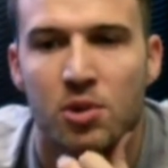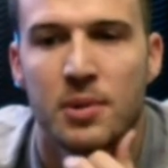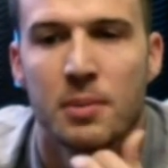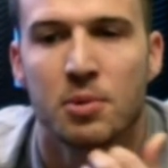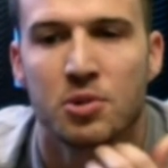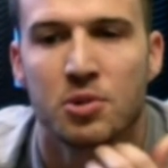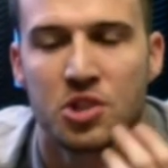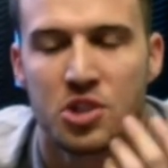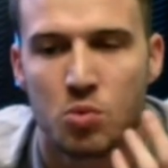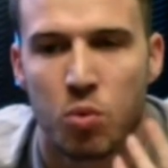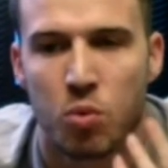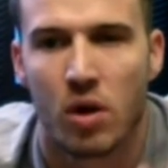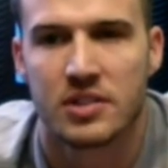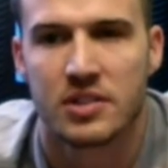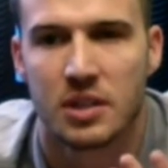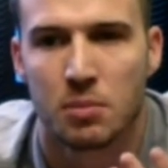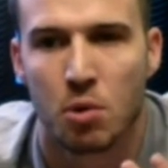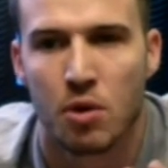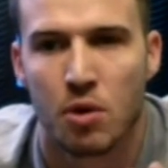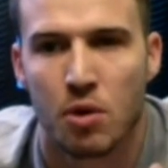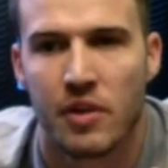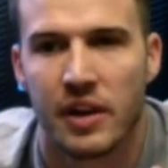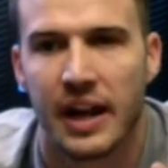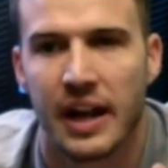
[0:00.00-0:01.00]
Most people just
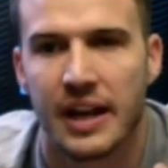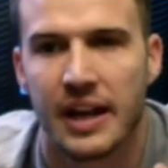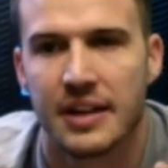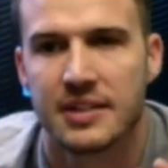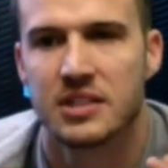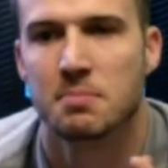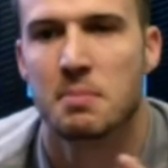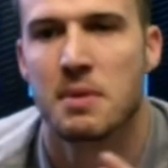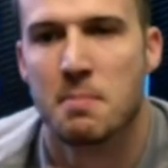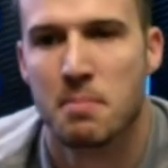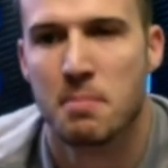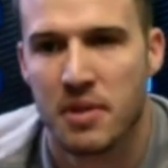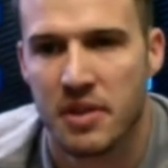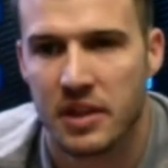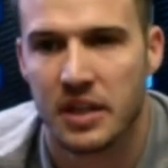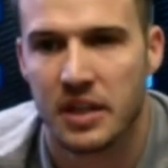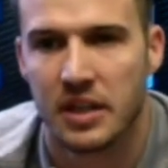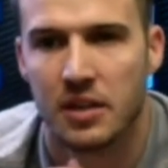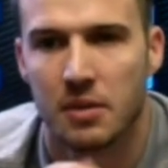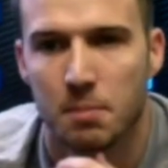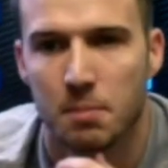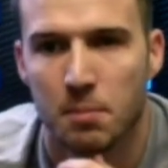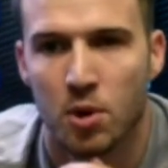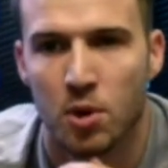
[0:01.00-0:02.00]
want someone that has some
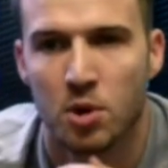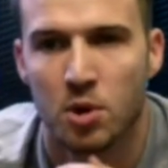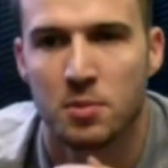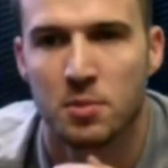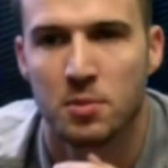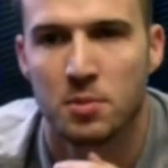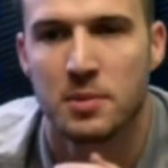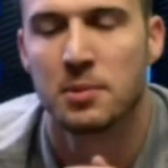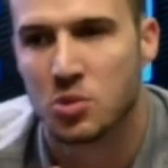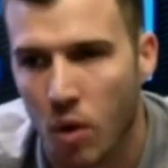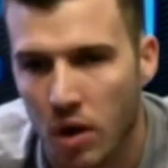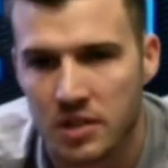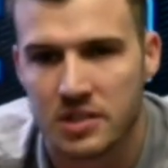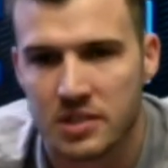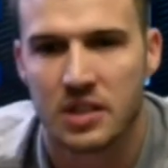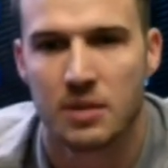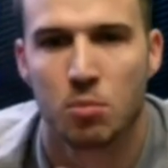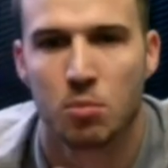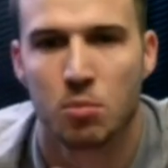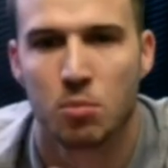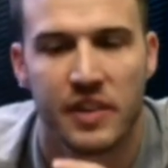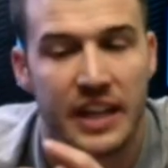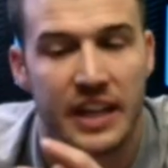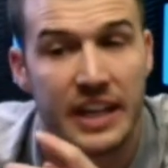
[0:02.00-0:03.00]
empathy. Most people just want
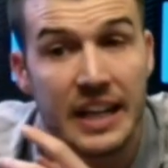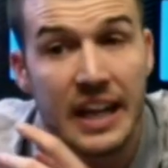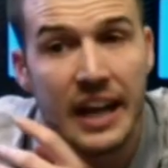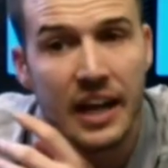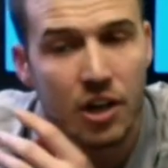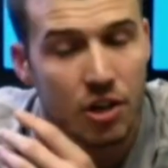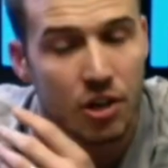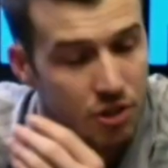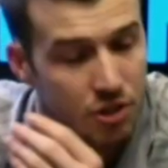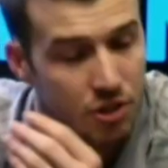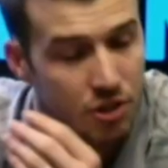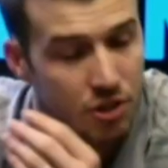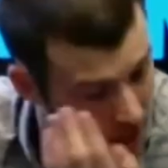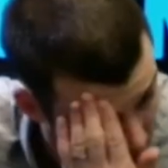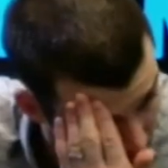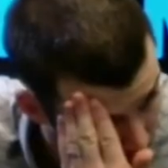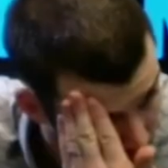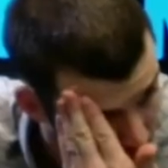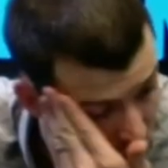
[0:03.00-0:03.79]
someone that cares.